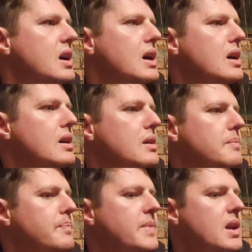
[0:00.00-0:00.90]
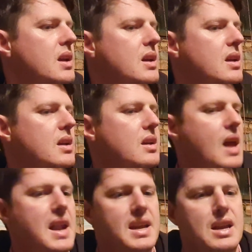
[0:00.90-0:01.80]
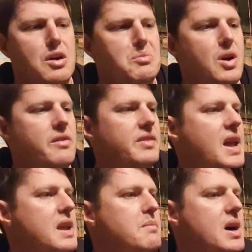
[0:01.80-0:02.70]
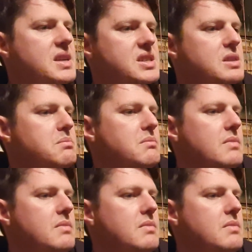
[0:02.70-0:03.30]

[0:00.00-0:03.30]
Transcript: And again, I'm no flathead master.